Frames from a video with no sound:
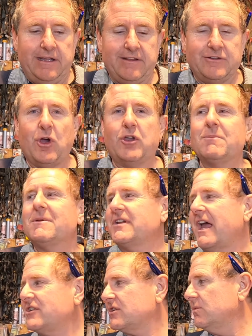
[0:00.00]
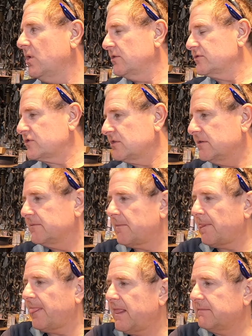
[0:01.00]
the documentation was
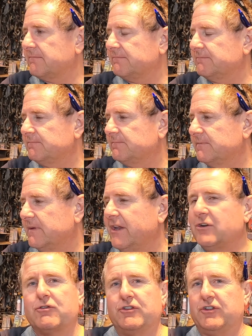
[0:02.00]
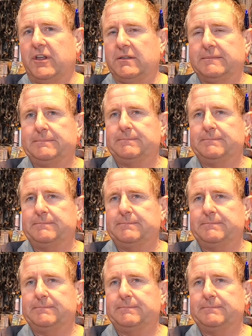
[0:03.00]
interesting.